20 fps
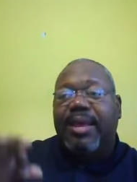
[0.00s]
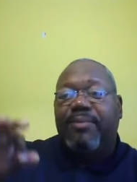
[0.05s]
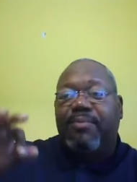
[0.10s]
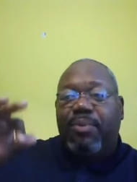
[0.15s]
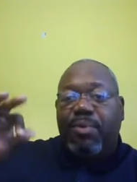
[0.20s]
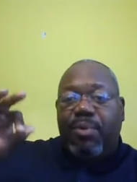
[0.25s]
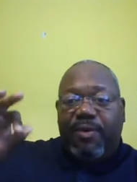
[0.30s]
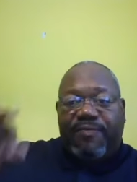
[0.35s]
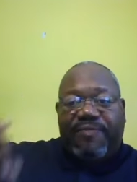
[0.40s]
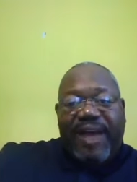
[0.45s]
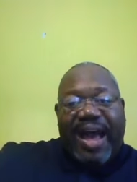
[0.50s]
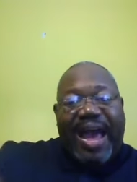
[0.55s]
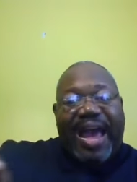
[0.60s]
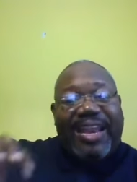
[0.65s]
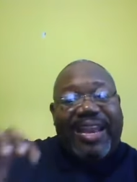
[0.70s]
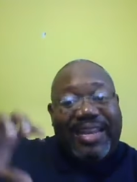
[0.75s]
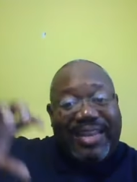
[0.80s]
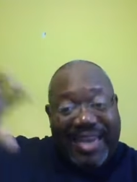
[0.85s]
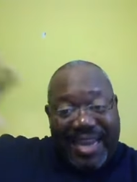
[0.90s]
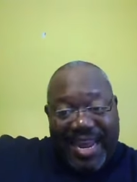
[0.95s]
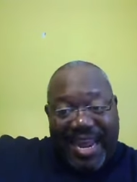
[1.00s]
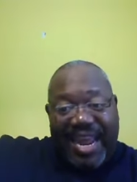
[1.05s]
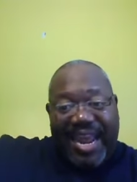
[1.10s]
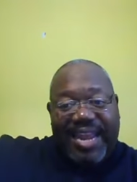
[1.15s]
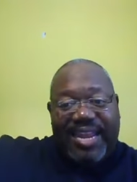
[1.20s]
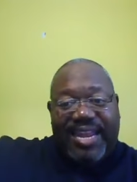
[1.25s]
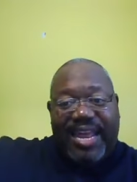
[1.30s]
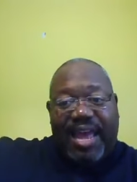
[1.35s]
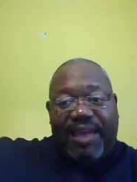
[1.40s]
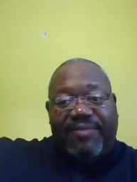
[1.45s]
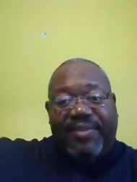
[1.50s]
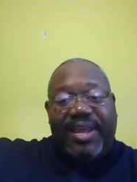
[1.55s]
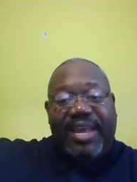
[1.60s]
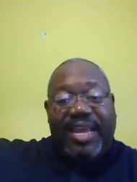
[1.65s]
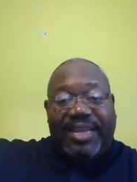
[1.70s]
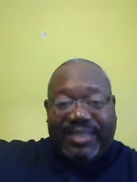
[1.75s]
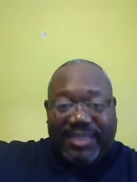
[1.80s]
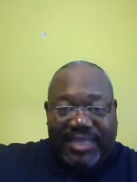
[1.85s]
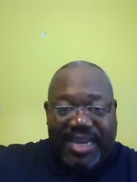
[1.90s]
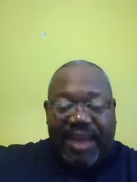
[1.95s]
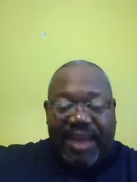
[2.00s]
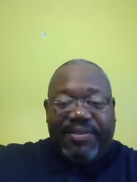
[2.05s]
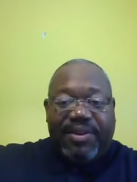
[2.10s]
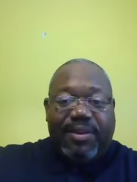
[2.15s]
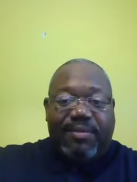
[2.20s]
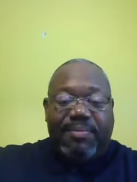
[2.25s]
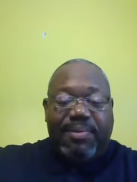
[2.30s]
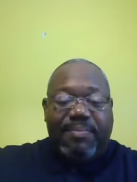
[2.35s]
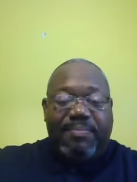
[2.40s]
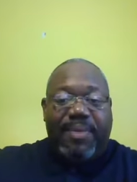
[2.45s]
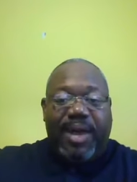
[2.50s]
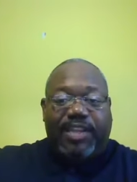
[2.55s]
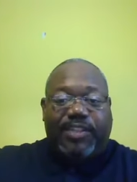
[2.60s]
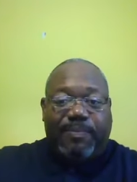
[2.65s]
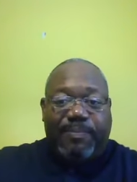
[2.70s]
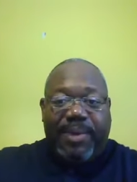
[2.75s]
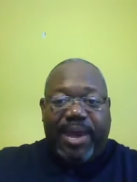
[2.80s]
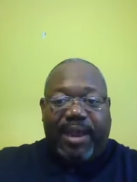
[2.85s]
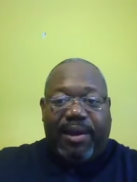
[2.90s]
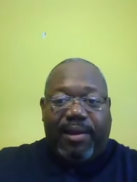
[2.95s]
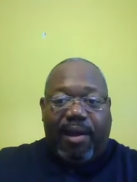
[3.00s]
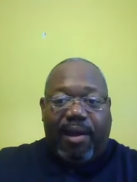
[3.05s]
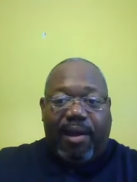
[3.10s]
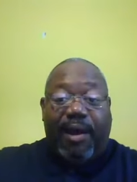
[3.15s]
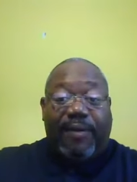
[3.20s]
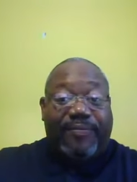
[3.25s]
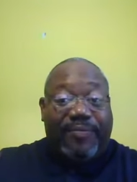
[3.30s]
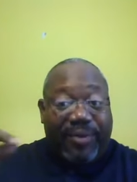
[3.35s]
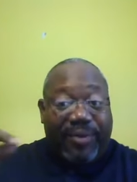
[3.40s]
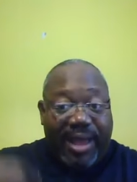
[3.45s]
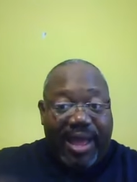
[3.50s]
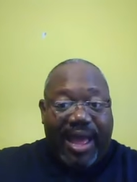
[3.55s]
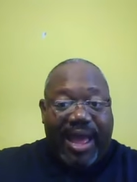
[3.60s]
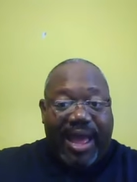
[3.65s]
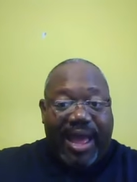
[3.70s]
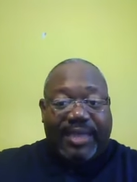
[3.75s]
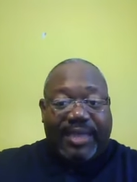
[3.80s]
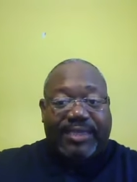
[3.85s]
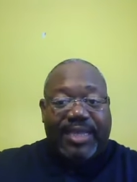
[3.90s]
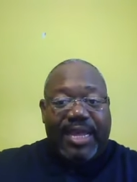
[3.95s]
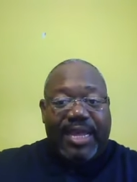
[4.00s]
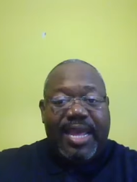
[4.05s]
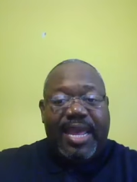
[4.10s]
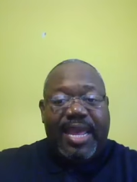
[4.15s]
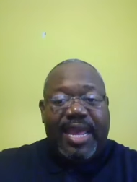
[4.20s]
we will find at the end of it, it's definitely much better off for us,